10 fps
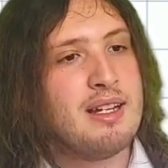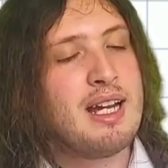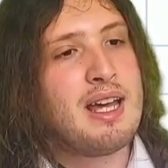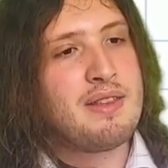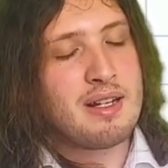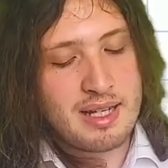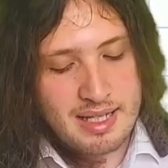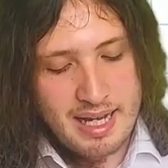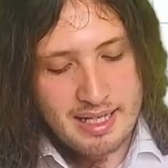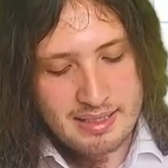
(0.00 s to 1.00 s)
And then I
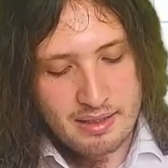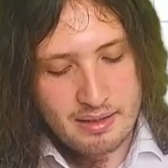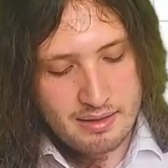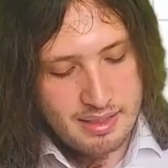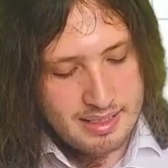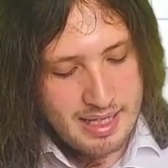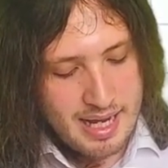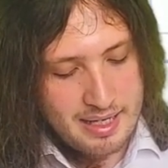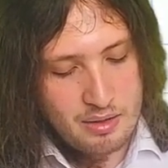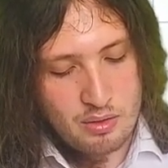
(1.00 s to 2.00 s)
guess this
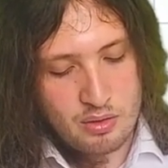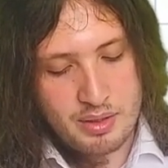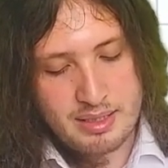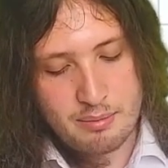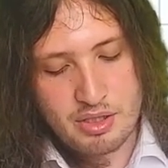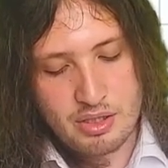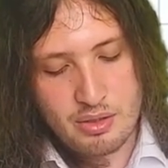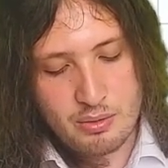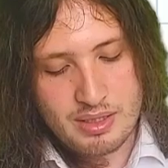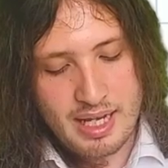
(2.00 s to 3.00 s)
angle, this
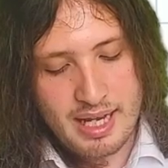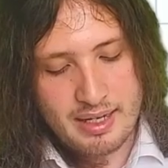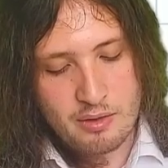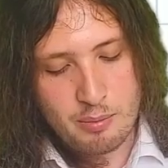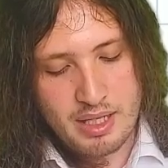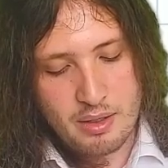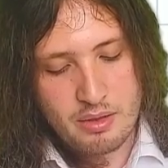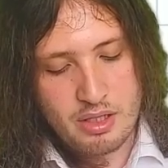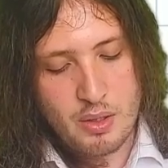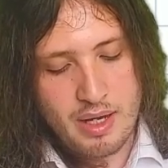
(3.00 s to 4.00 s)
obtuse angle
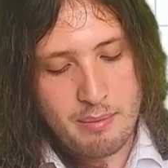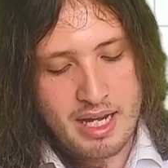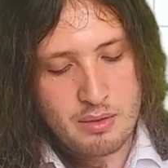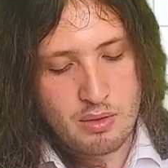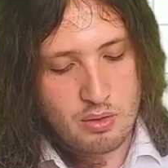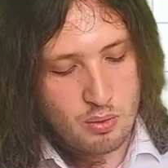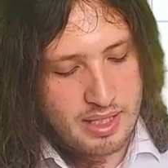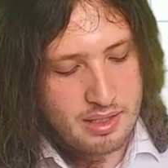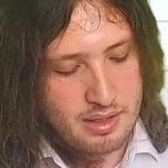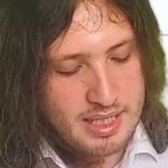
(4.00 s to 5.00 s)
POQ, I may as well call
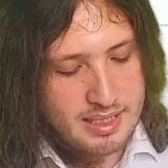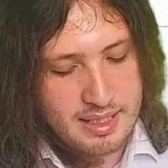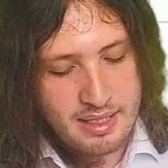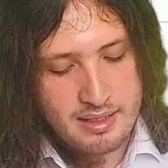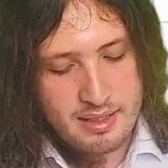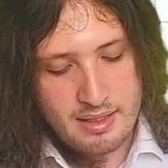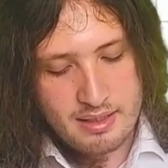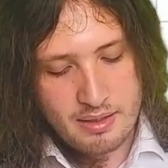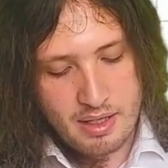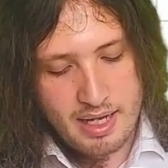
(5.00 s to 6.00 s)
it theta
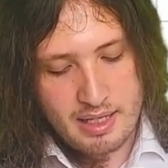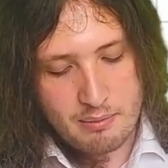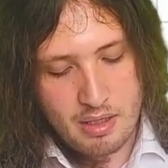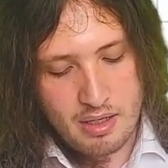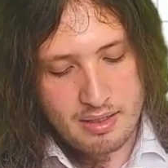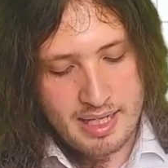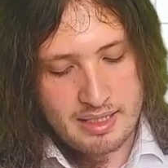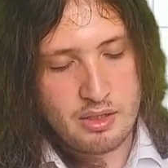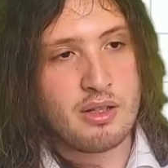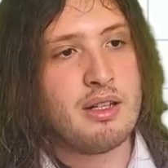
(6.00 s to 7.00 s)
so that I can mark
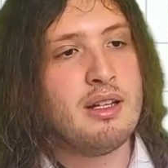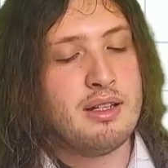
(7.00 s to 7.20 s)
that on.